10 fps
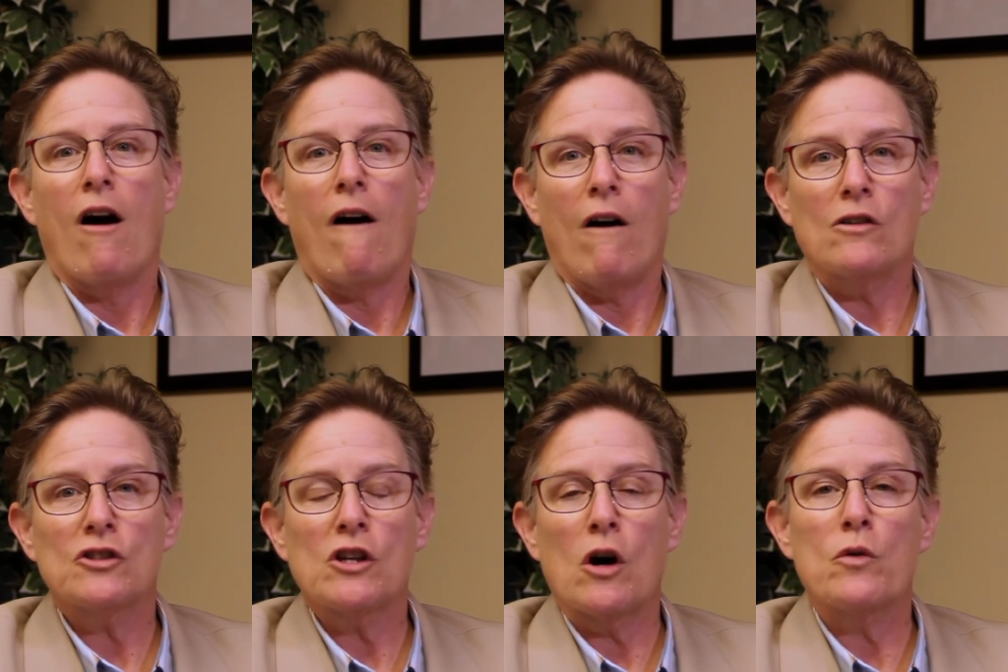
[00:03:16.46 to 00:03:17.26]

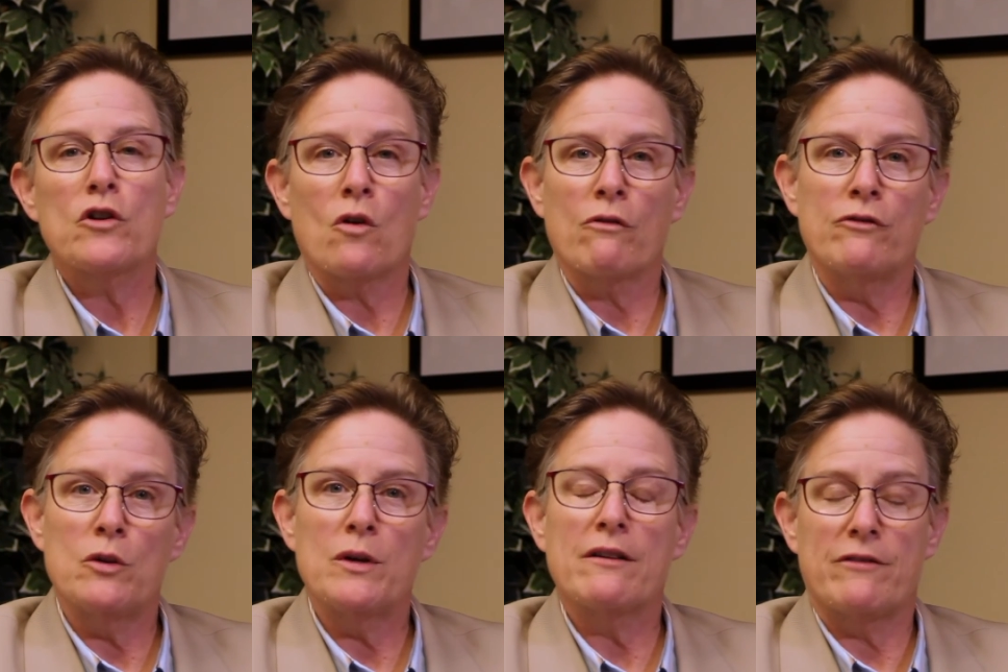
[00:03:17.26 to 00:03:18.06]
Also, your
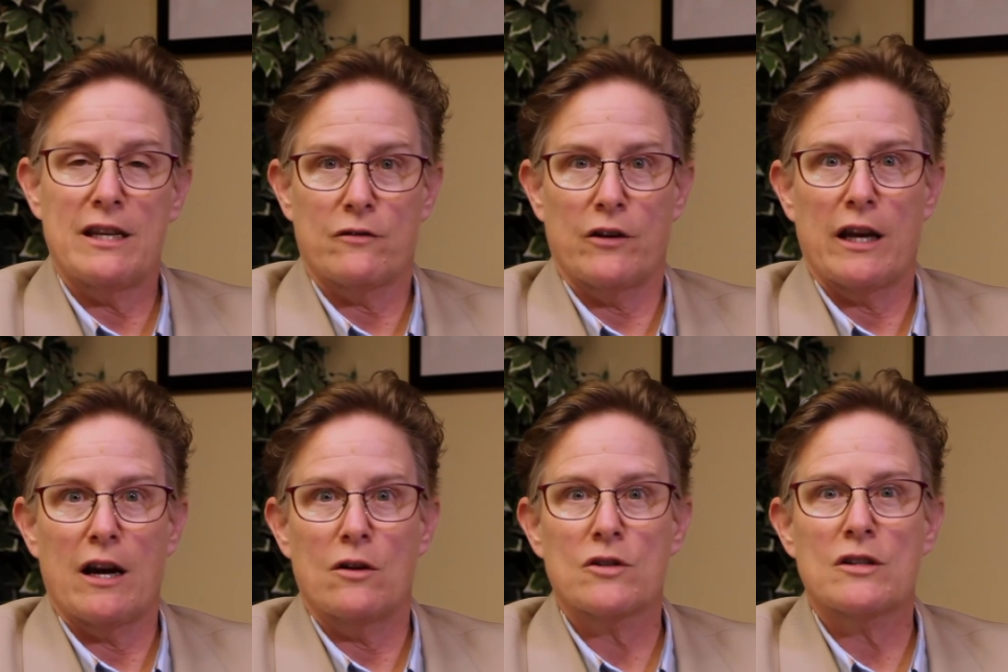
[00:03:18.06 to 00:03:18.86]
viewing of these
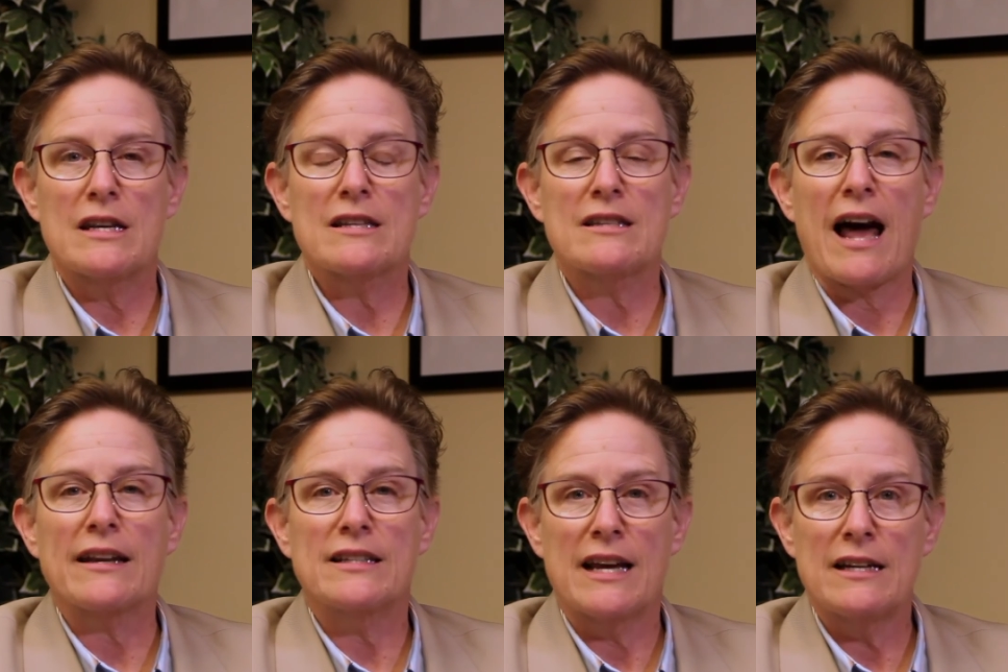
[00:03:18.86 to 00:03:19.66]
videos is not
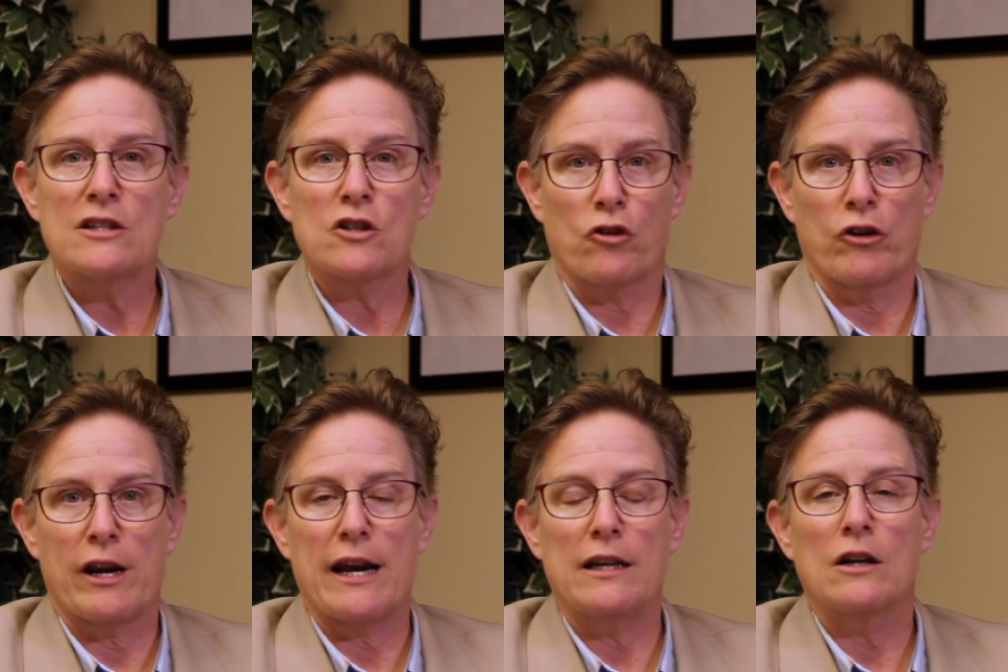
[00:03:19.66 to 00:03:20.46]
intended to
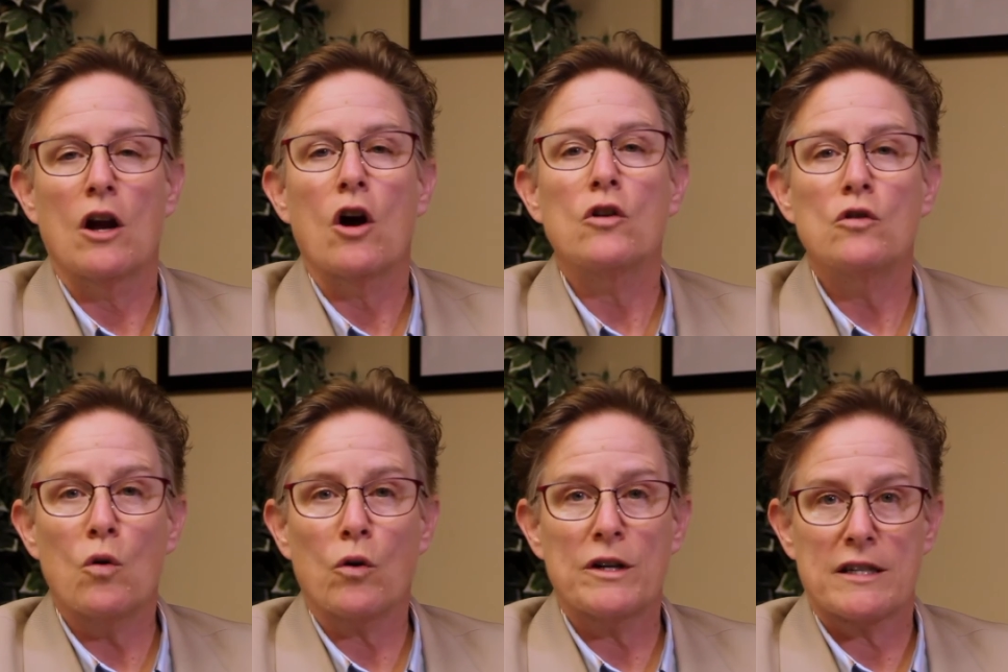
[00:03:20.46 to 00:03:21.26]
create,
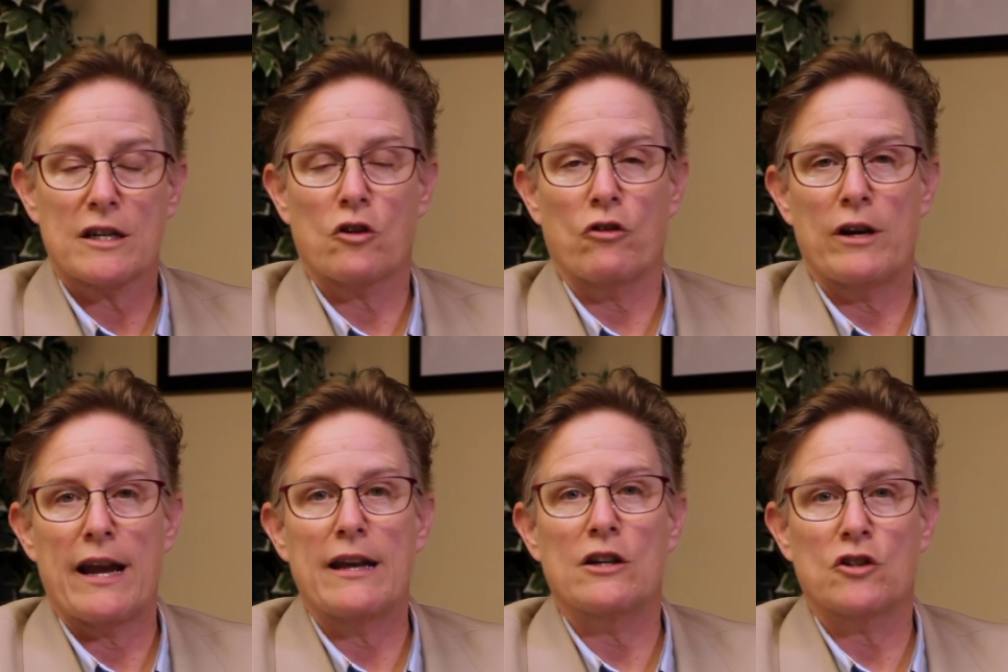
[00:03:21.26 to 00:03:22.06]
nor does it
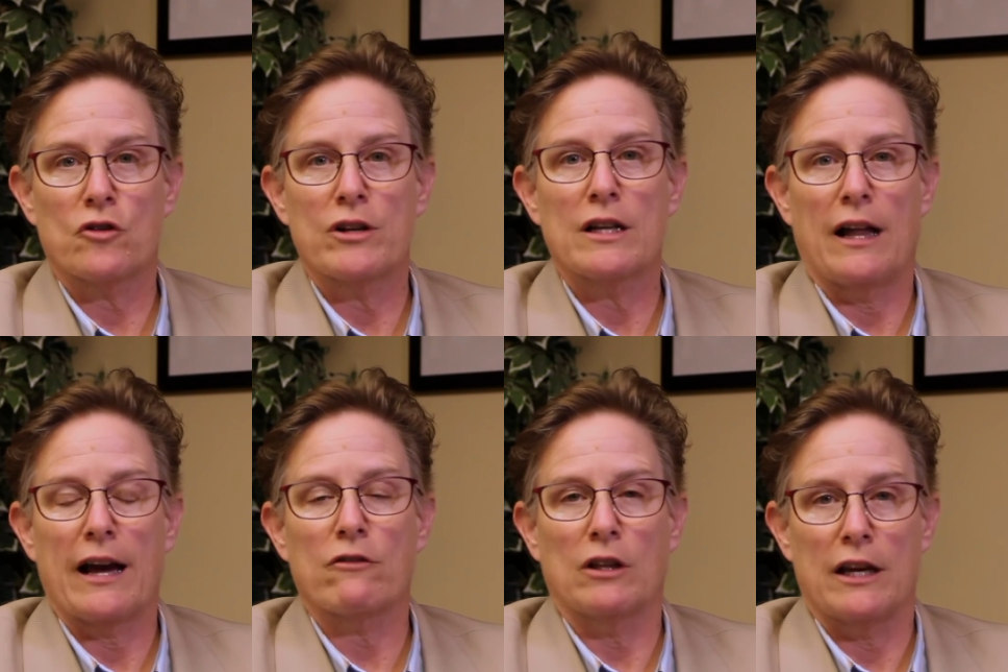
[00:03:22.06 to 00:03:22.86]
create, an
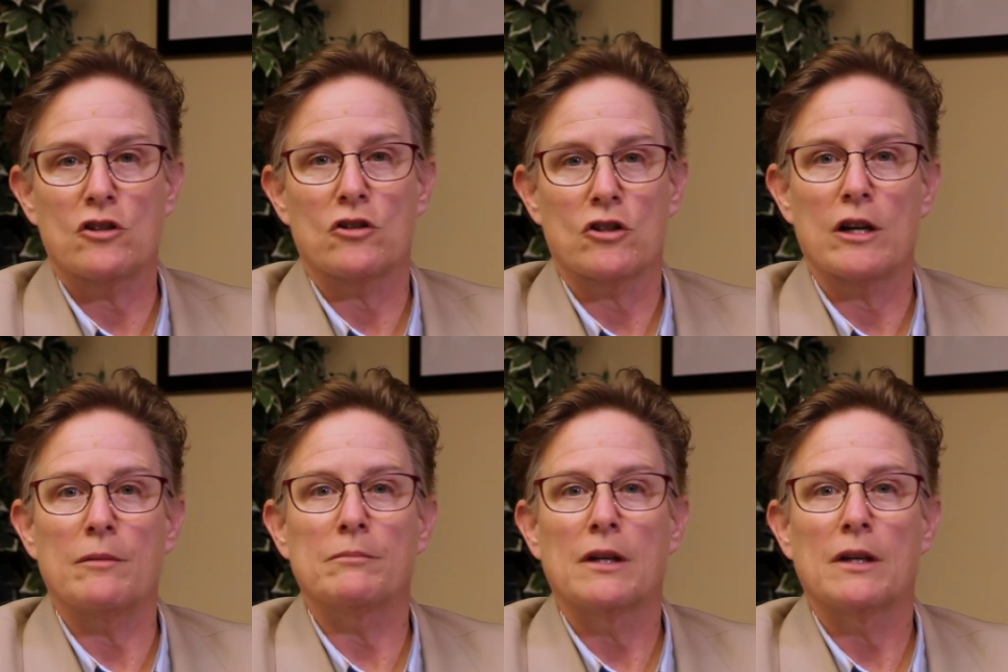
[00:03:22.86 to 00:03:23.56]
attorney-client relationship.